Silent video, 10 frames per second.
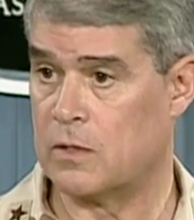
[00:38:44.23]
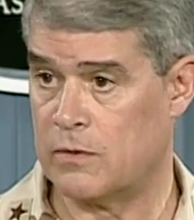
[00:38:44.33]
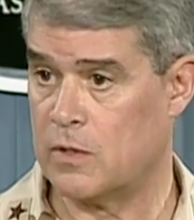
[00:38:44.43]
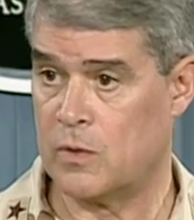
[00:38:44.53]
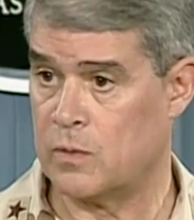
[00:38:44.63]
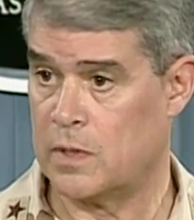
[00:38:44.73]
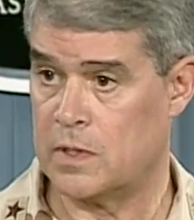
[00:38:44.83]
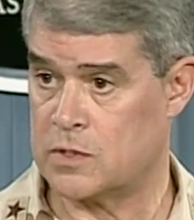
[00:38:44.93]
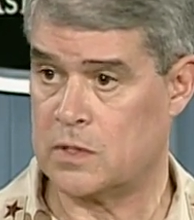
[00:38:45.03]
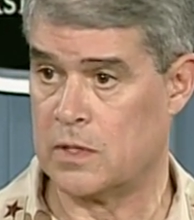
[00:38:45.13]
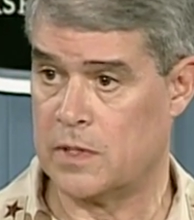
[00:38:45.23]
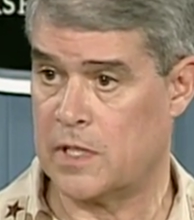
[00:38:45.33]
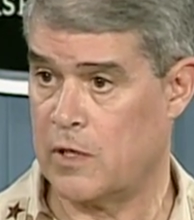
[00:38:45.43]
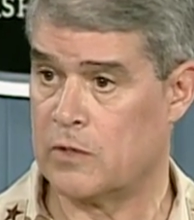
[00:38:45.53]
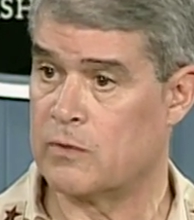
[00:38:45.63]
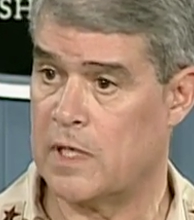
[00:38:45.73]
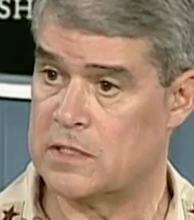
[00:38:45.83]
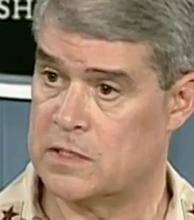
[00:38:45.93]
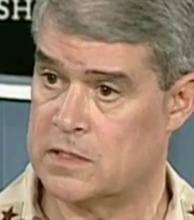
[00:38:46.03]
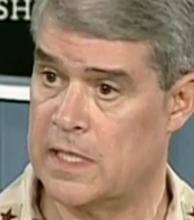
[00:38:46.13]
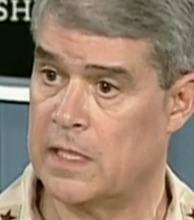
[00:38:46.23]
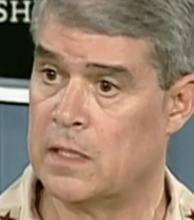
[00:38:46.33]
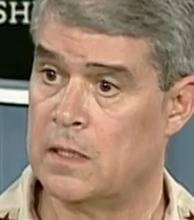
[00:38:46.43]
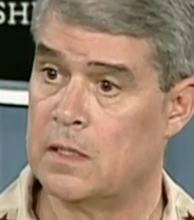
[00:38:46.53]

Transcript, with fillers: although it clearly characterizes that.